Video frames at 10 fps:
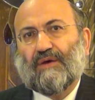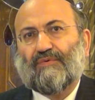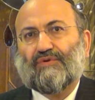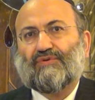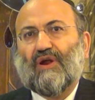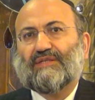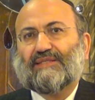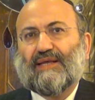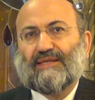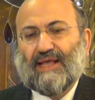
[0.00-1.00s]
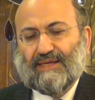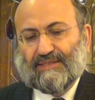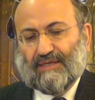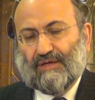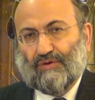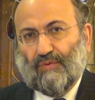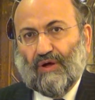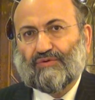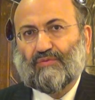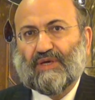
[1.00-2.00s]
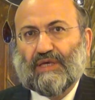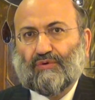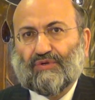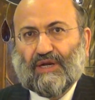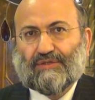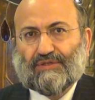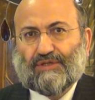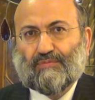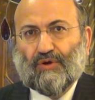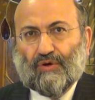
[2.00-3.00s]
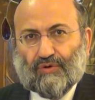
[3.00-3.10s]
The Torah is telling us, we want to make a good relationship,